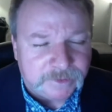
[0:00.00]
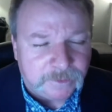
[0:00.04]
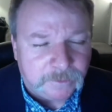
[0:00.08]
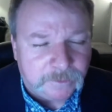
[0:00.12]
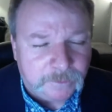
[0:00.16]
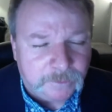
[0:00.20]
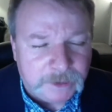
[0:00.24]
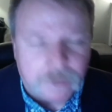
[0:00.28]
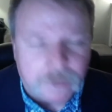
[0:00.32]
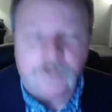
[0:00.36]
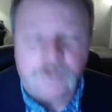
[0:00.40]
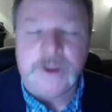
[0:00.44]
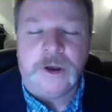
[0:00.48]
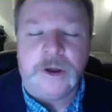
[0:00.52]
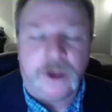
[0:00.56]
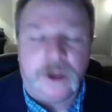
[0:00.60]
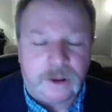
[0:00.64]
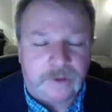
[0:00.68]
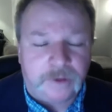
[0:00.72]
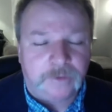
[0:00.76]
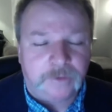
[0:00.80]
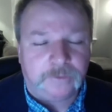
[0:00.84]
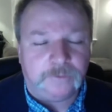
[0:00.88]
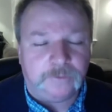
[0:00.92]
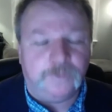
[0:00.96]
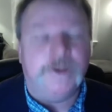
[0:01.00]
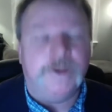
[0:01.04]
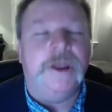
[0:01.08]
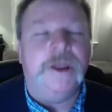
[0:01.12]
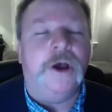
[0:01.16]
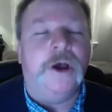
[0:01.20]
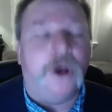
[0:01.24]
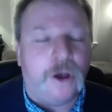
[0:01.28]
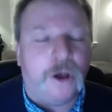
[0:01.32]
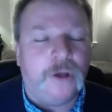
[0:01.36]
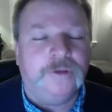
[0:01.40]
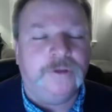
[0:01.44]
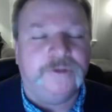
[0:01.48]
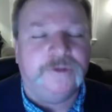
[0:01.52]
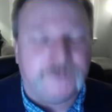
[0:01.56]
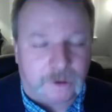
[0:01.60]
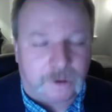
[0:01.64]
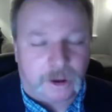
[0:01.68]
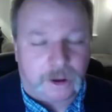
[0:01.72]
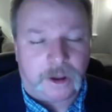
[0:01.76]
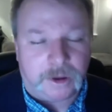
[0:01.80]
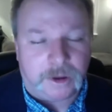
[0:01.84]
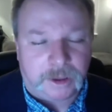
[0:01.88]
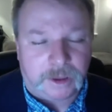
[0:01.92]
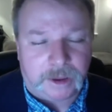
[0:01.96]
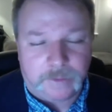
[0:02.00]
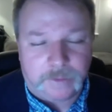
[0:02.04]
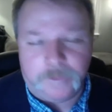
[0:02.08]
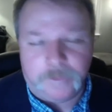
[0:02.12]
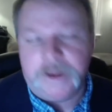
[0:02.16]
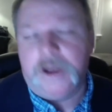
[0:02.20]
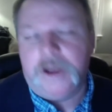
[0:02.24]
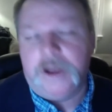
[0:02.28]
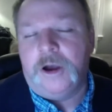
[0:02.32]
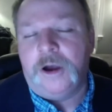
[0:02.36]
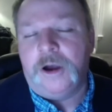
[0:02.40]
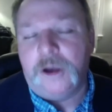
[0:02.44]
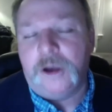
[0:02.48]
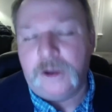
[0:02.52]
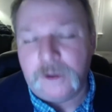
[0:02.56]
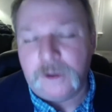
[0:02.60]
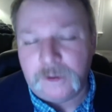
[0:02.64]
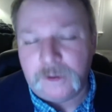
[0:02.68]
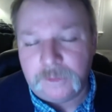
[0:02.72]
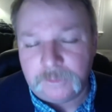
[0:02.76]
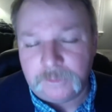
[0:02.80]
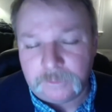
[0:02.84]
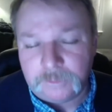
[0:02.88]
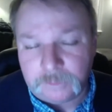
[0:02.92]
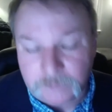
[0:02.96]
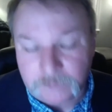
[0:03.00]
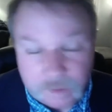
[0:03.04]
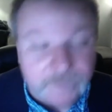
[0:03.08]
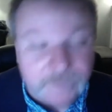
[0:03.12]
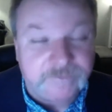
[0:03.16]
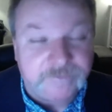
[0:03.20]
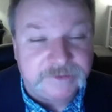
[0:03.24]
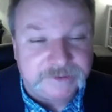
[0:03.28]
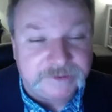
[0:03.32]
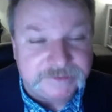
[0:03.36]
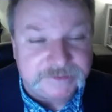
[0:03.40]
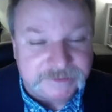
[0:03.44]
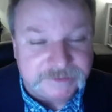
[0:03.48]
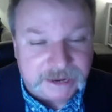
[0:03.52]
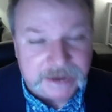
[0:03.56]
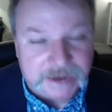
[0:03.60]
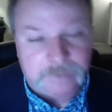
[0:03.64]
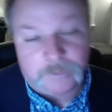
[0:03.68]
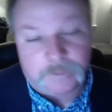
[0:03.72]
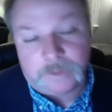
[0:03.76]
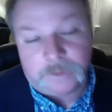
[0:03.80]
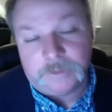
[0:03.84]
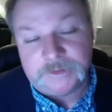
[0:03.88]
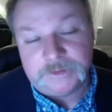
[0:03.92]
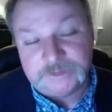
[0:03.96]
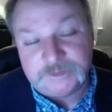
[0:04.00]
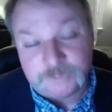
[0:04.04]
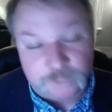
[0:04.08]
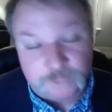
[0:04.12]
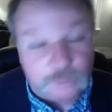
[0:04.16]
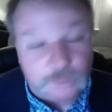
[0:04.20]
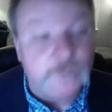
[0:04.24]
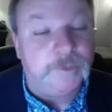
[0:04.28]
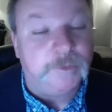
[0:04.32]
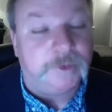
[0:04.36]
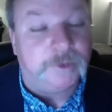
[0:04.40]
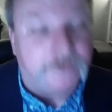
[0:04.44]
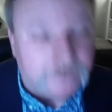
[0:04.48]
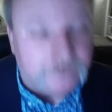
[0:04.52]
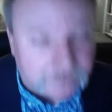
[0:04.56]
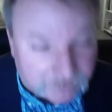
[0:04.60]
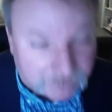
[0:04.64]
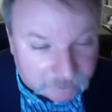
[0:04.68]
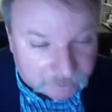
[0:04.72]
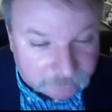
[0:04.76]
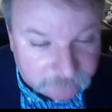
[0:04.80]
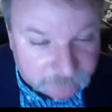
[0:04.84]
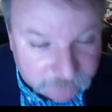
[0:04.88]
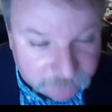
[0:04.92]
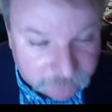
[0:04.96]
we all talk and we all love to say, well, it's rumored that